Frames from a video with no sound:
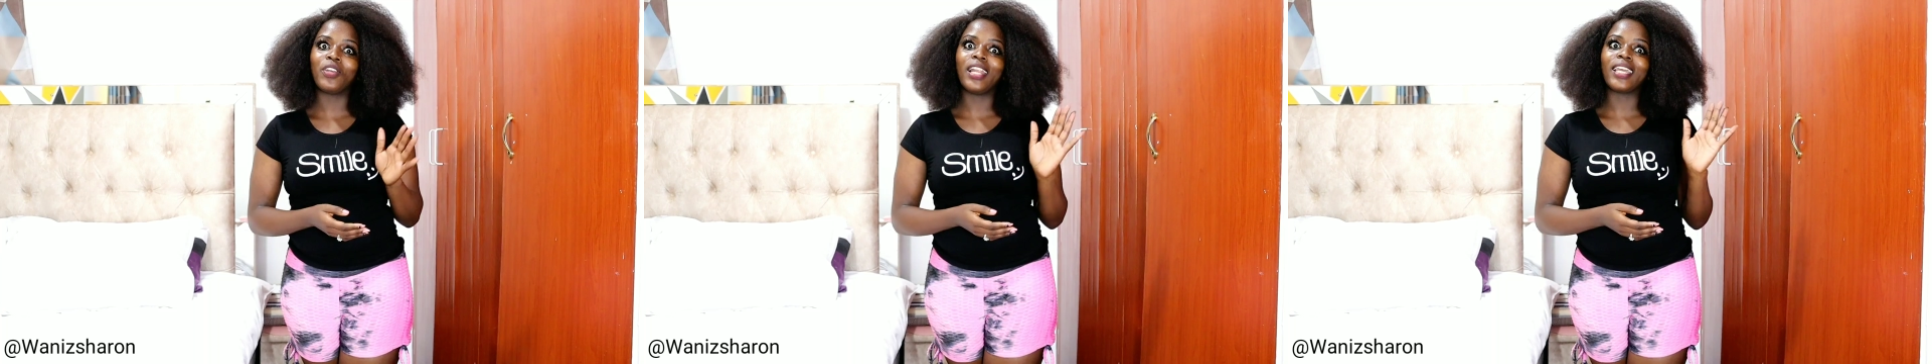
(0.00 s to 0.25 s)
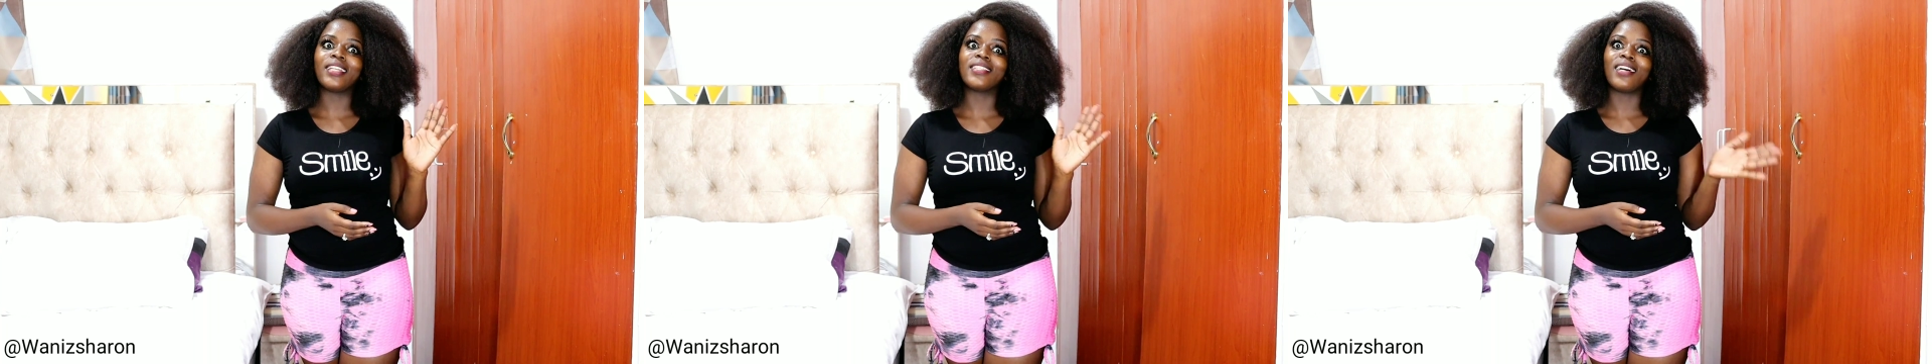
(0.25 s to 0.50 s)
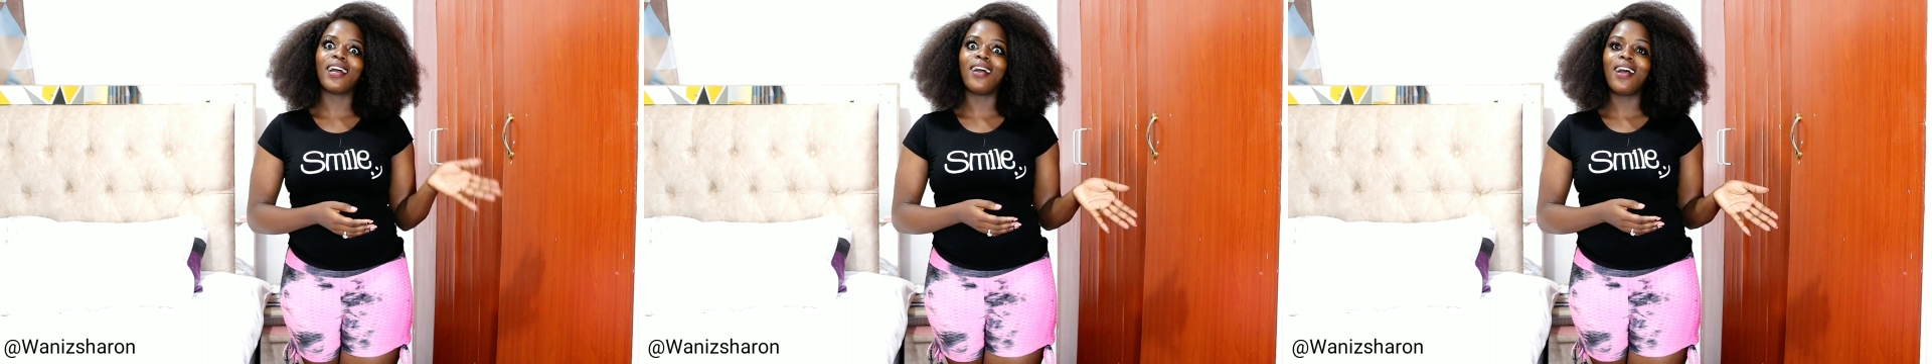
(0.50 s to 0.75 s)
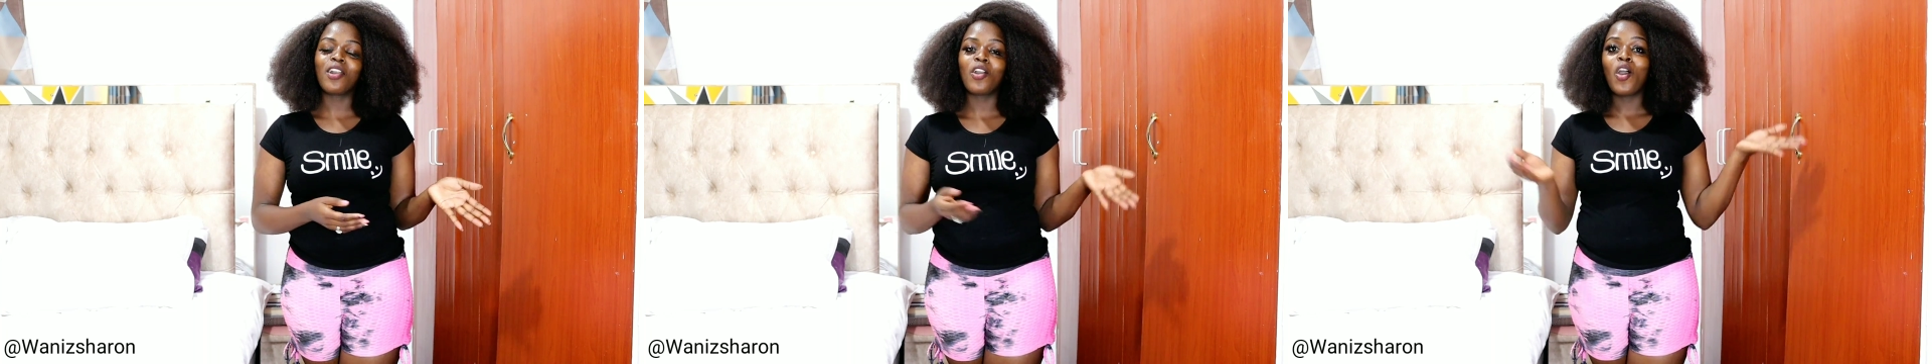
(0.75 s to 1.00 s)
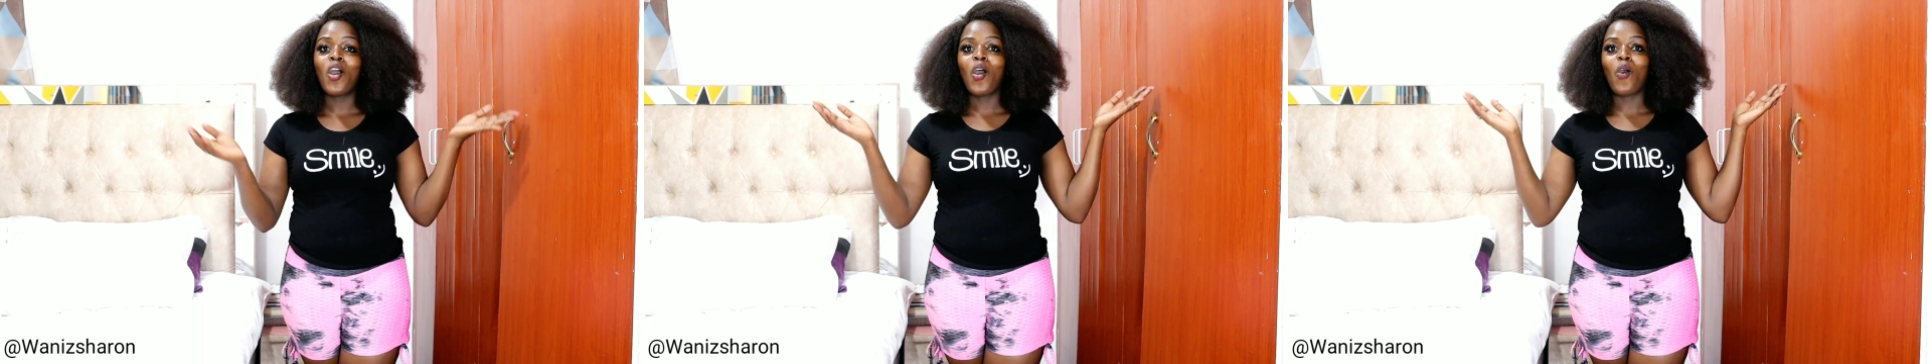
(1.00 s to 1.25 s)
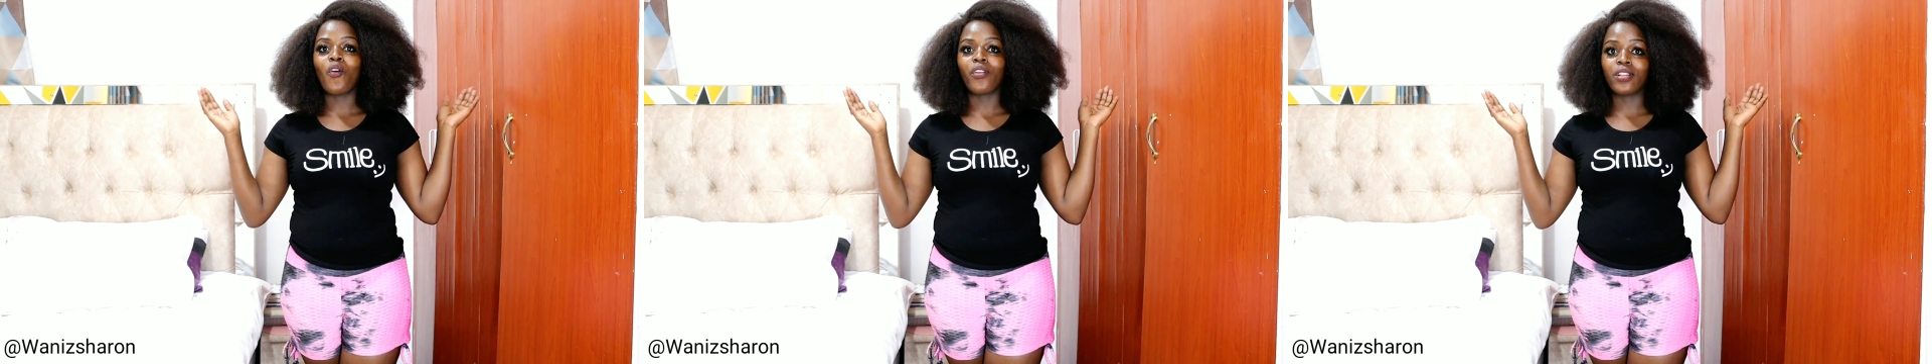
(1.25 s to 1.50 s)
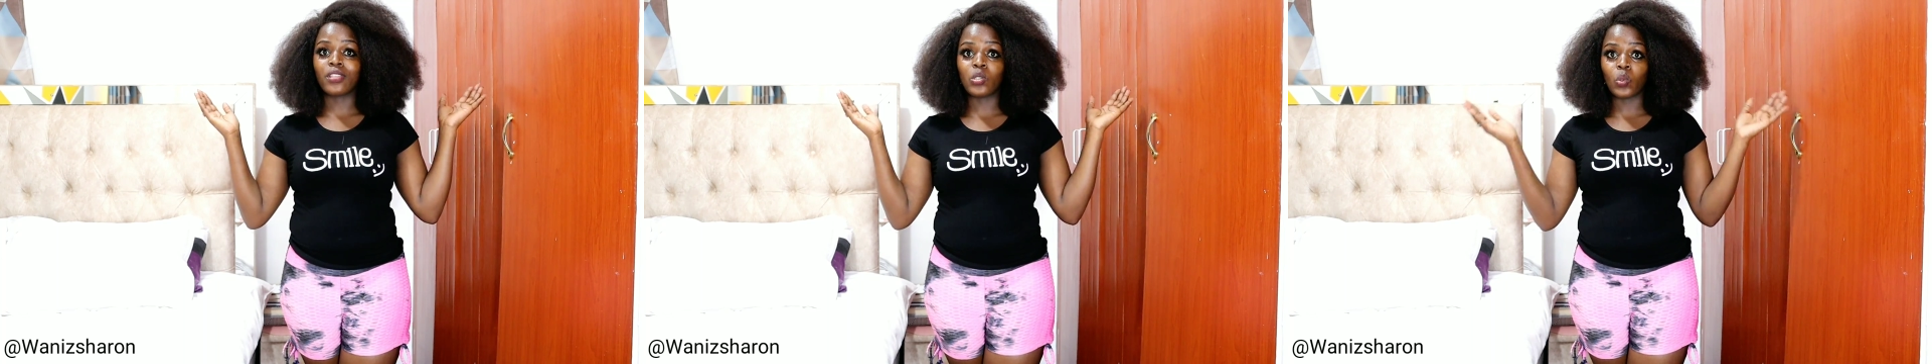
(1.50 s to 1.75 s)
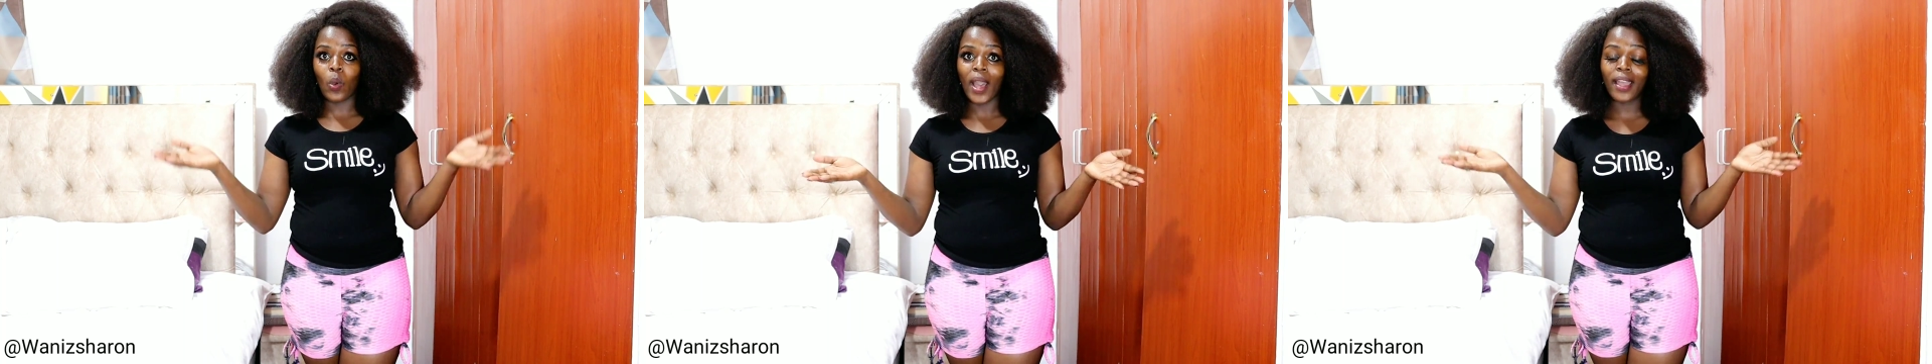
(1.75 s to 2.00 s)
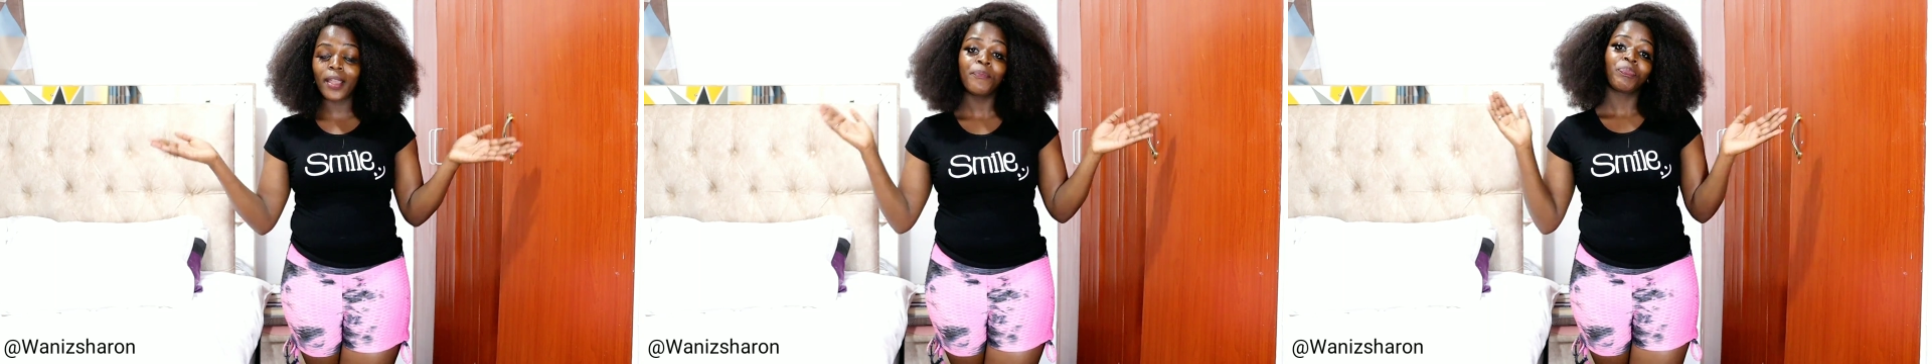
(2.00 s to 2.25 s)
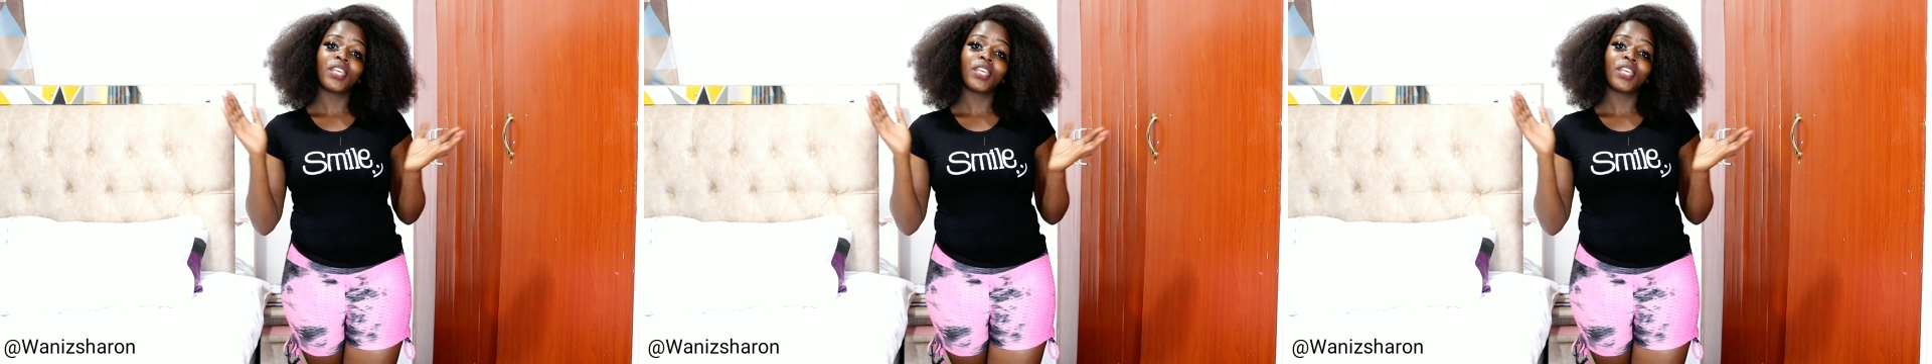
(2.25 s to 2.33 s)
feel like it's a hack or it's work,